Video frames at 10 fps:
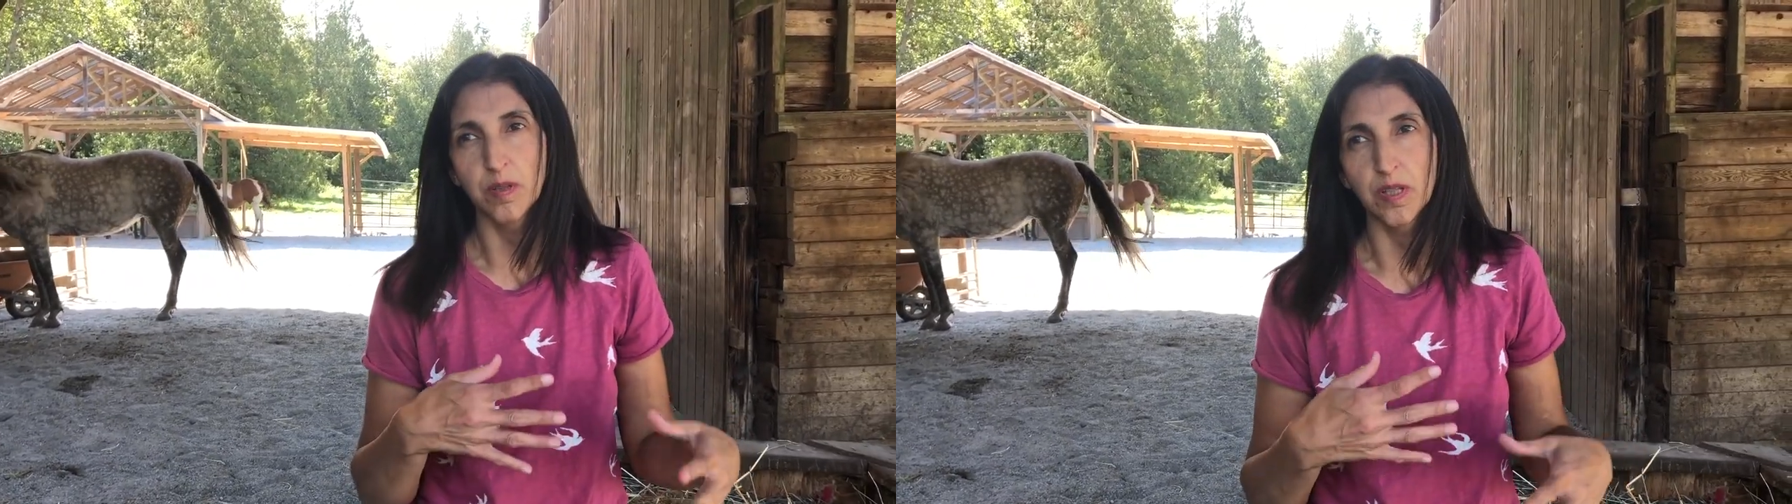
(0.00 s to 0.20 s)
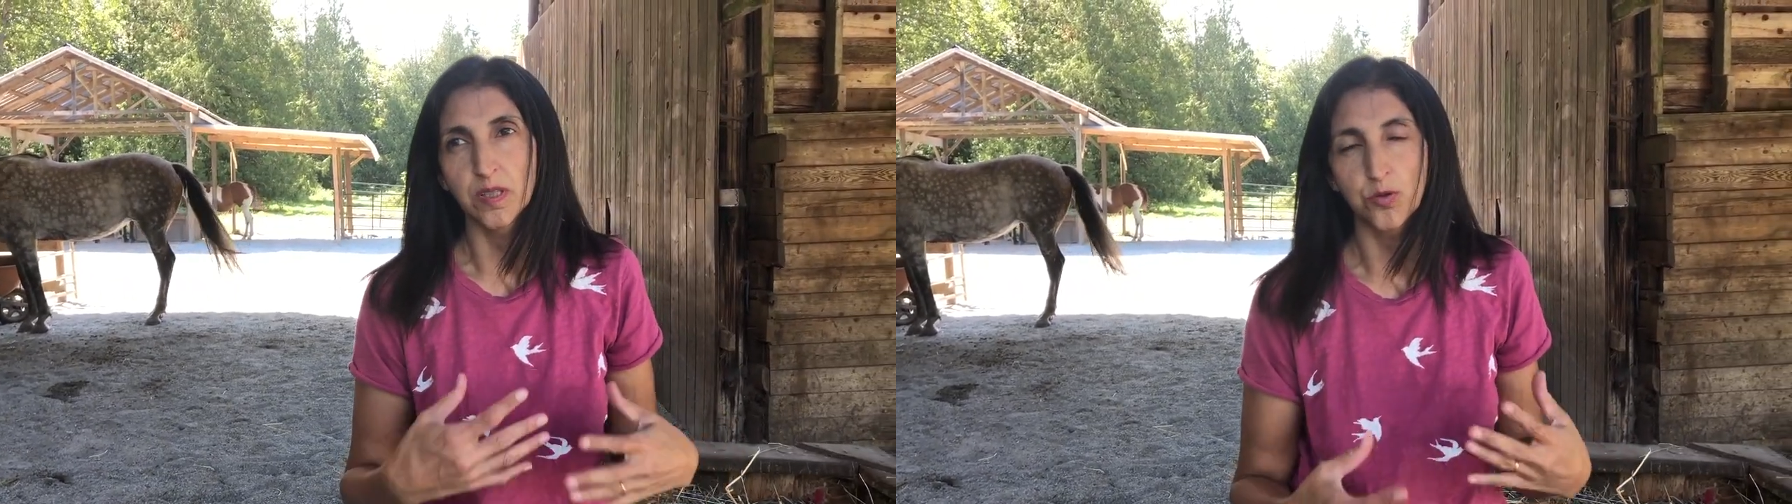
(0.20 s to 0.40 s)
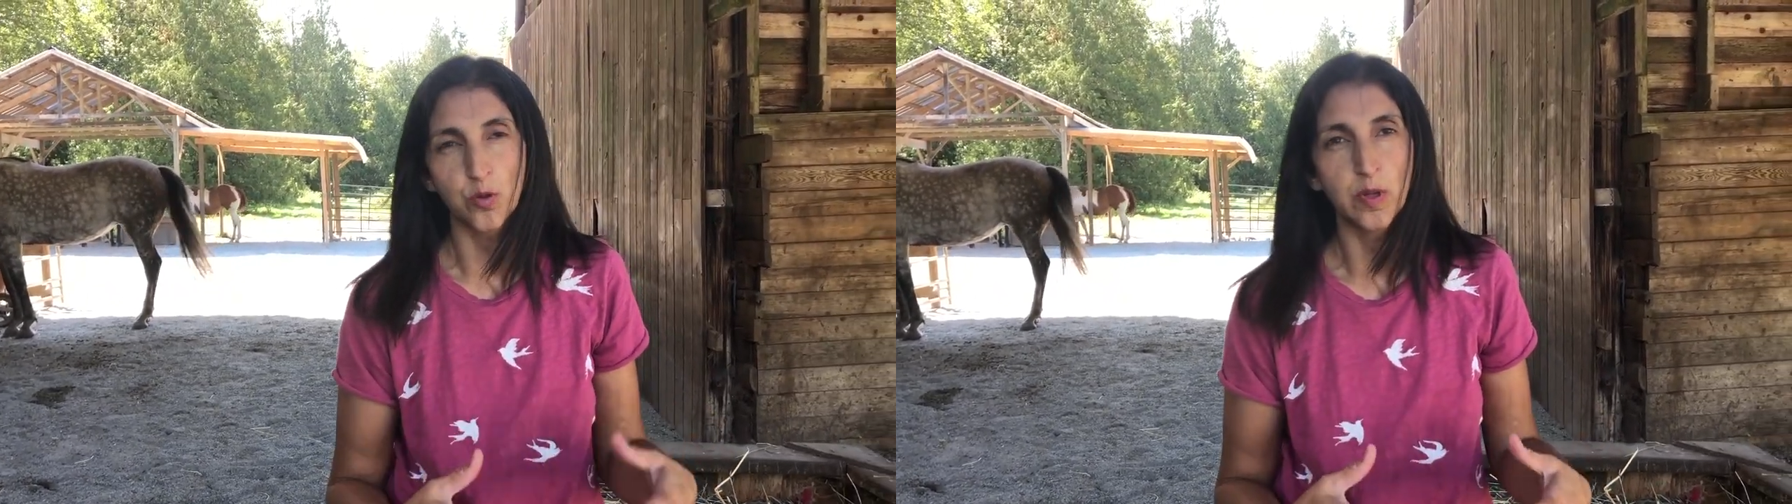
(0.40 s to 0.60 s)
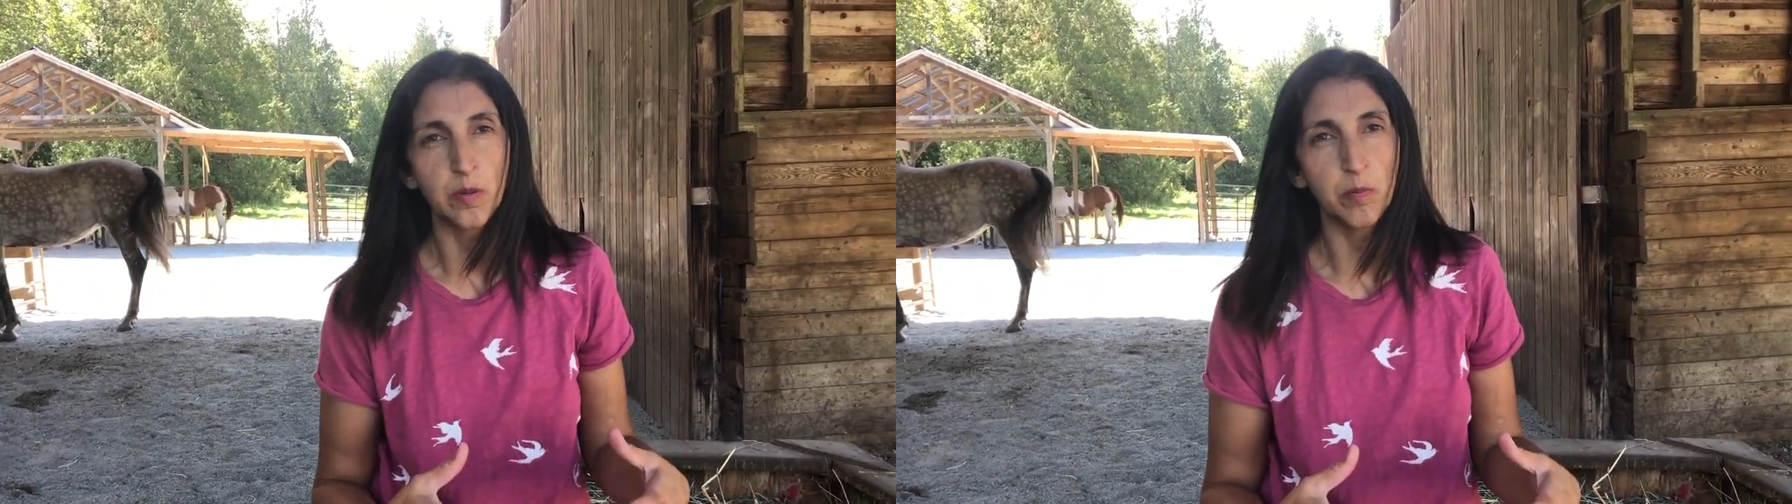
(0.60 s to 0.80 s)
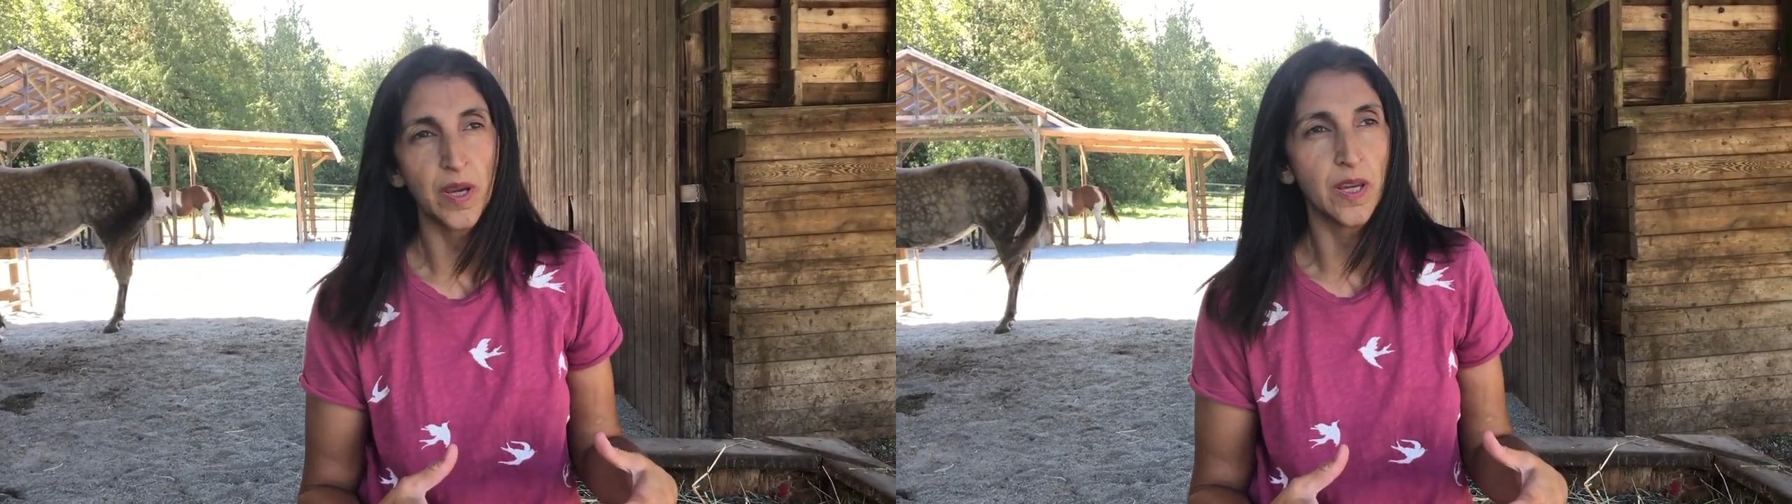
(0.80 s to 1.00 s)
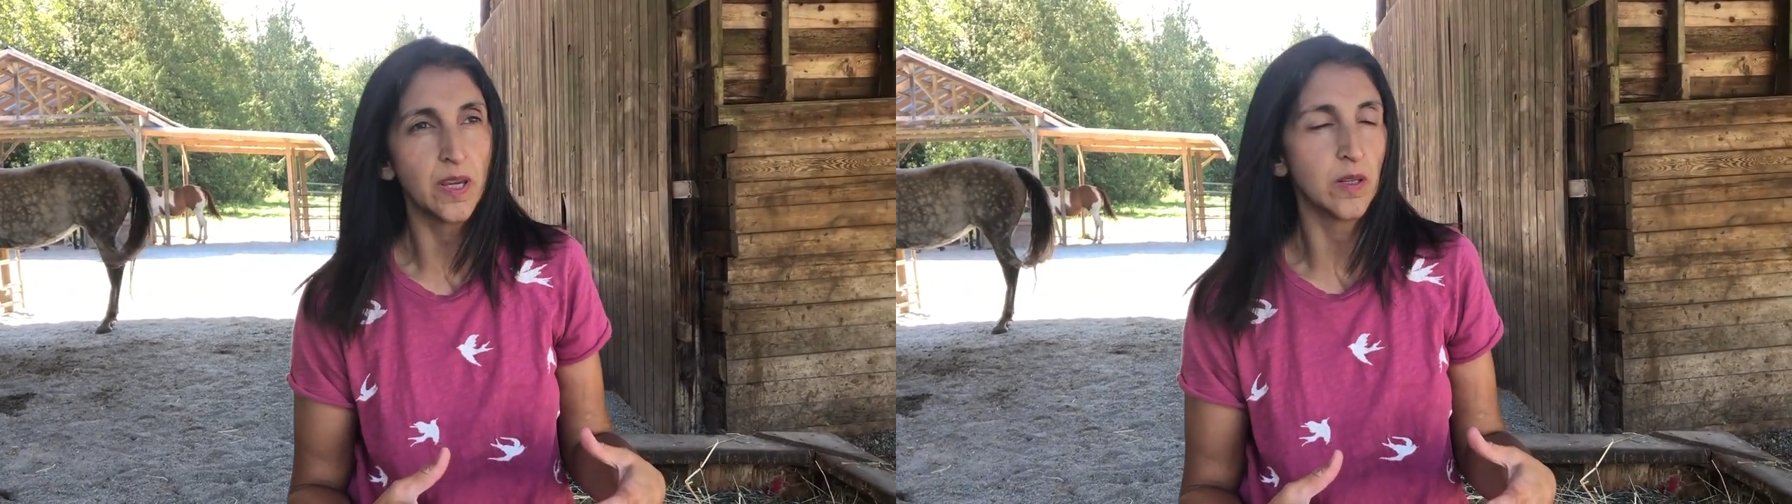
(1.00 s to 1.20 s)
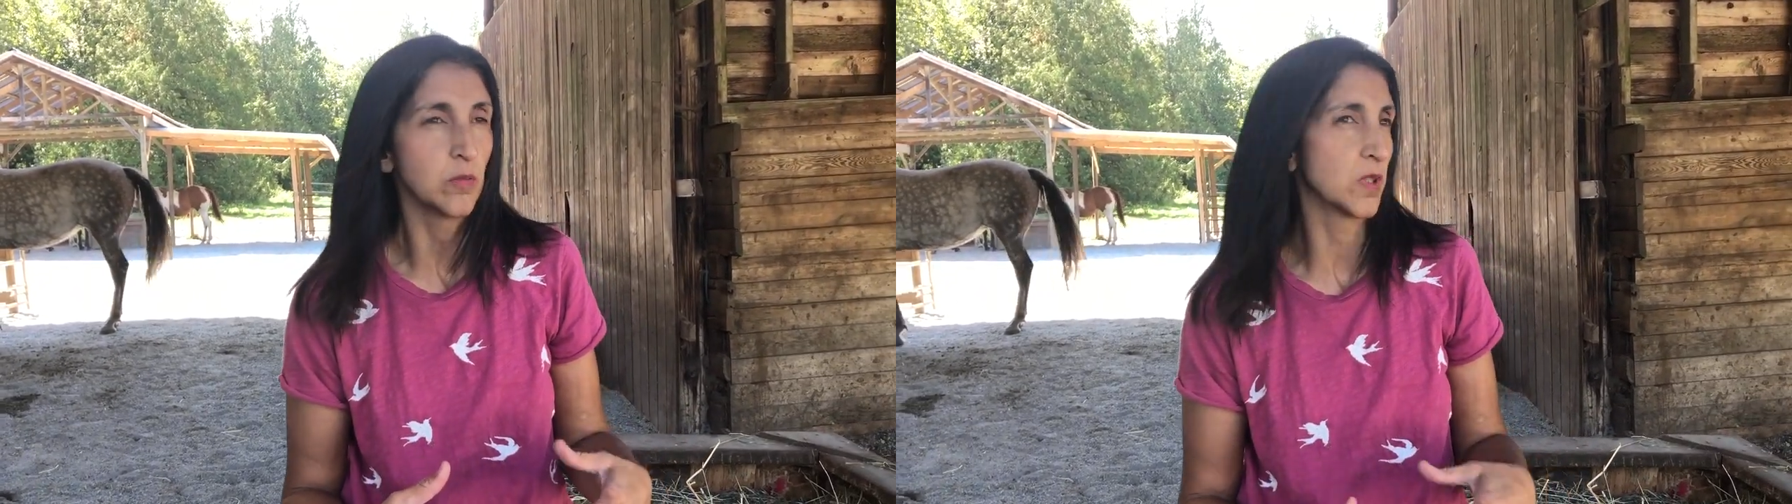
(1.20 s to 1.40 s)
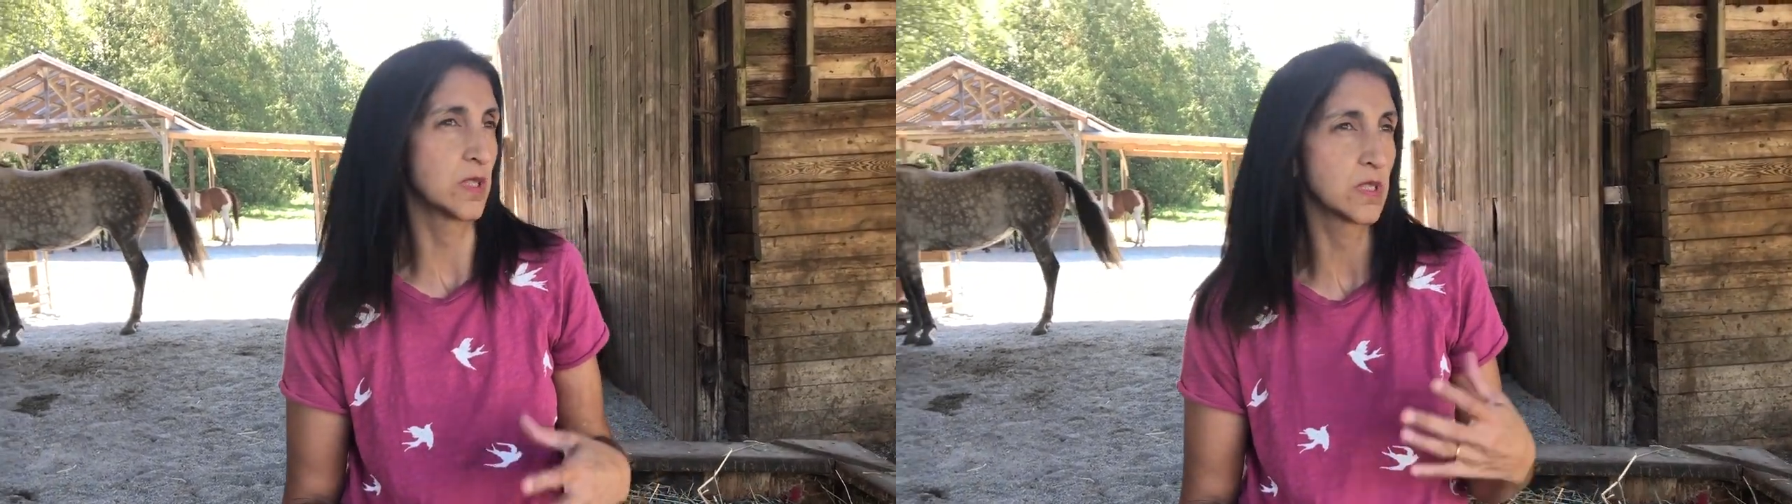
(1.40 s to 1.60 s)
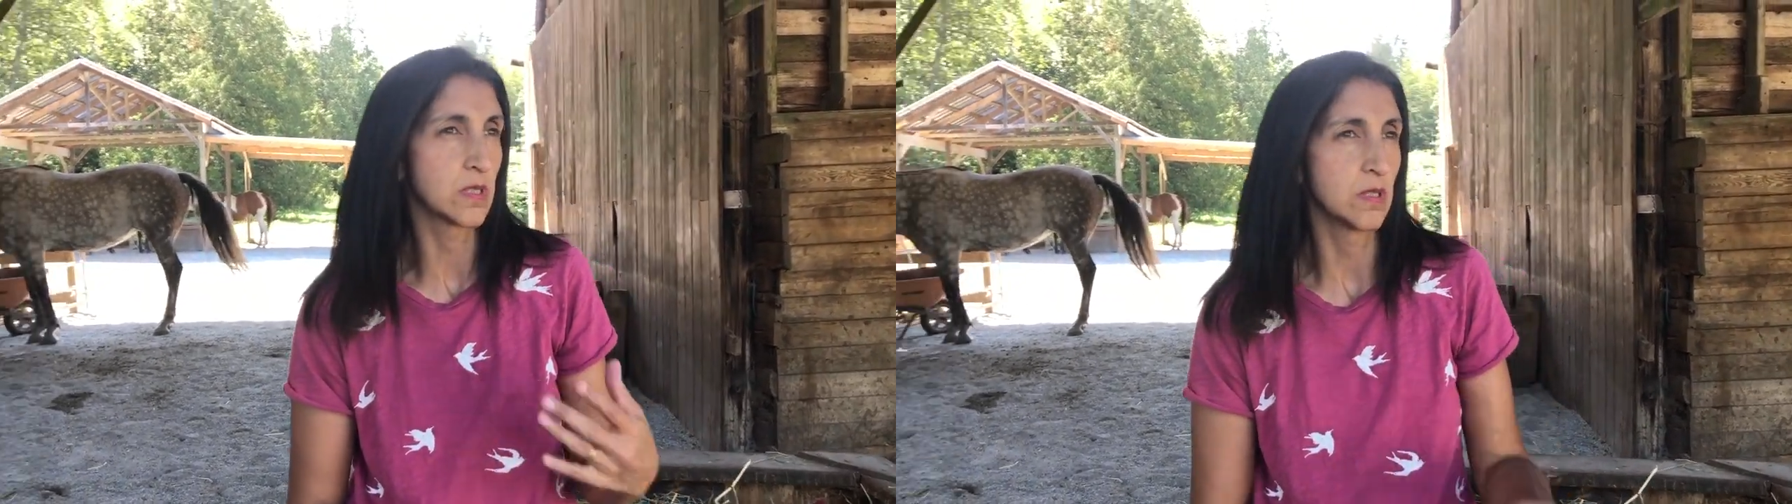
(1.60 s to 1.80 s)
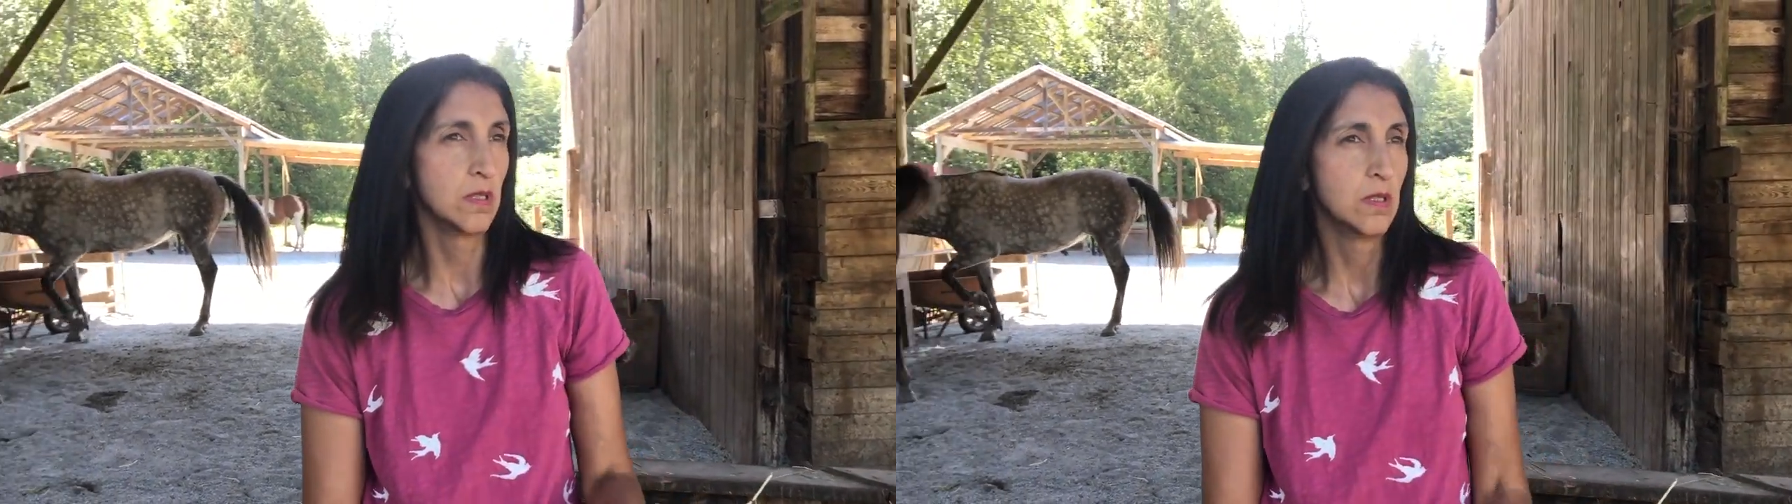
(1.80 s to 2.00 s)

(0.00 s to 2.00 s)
with extreme pain was,